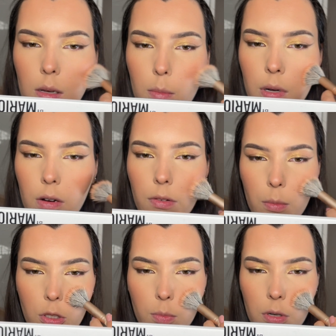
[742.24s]
better for
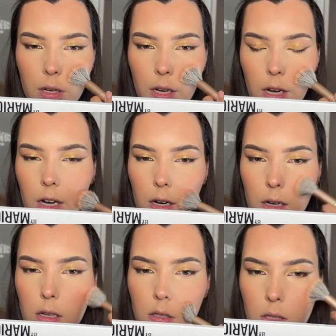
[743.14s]
me to put it
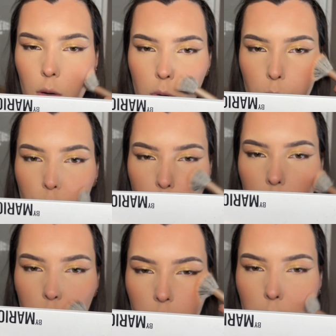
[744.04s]
here so it
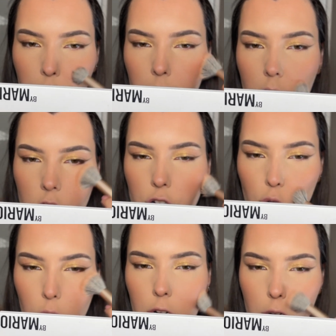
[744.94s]
would appear
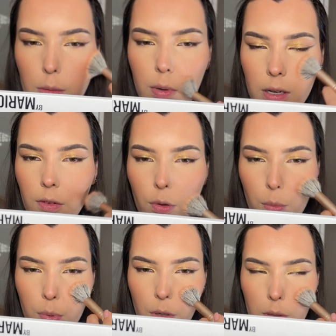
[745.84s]
shorter. But if you
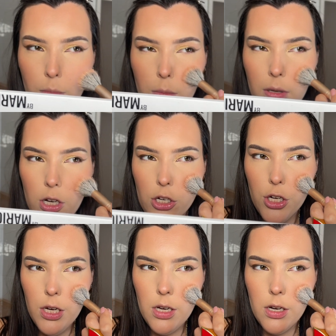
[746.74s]
put the blush
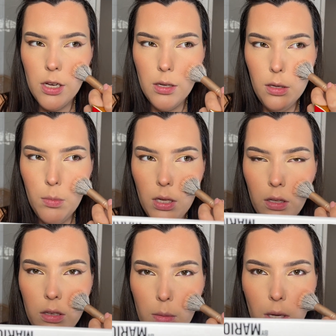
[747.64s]
here, it
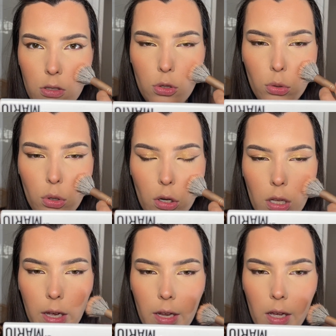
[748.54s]
immediately makes you look
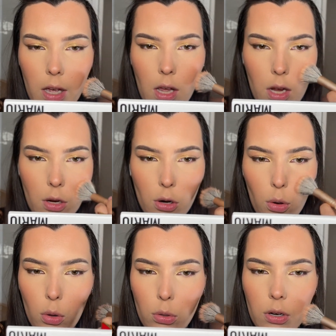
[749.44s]
like you're
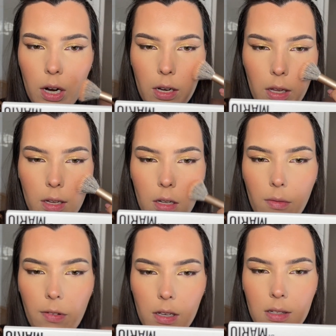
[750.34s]
older and like the
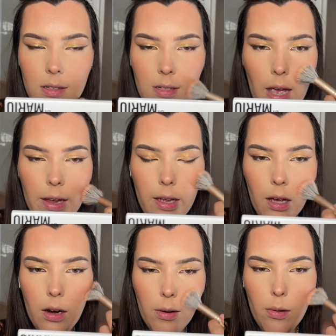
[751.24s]
face is sagging.
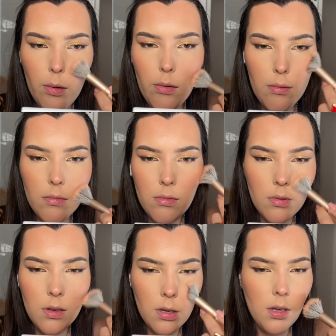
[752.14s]
I don't know,
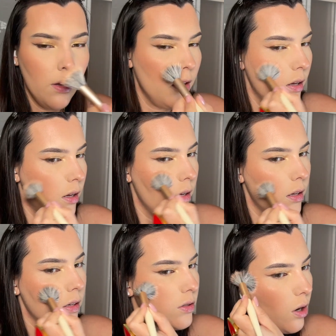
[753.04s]

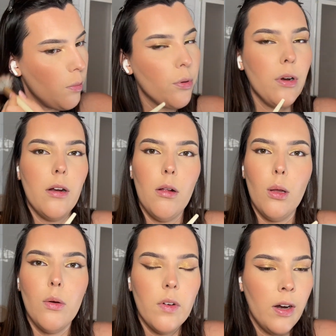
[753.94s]
so I put it all
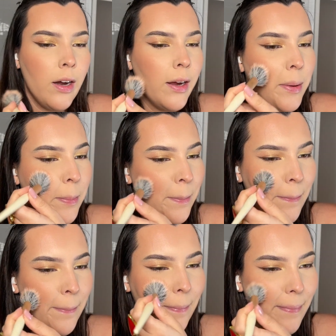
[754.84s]
over.
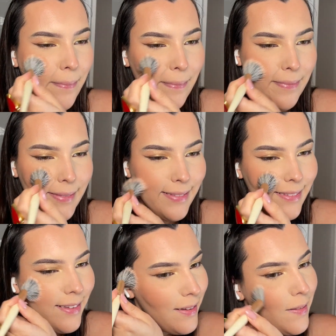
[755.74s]

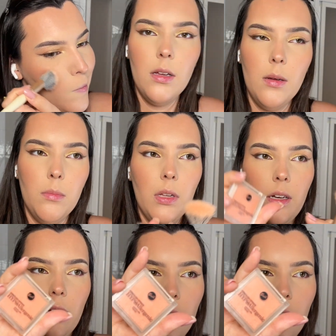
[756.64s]
Blend it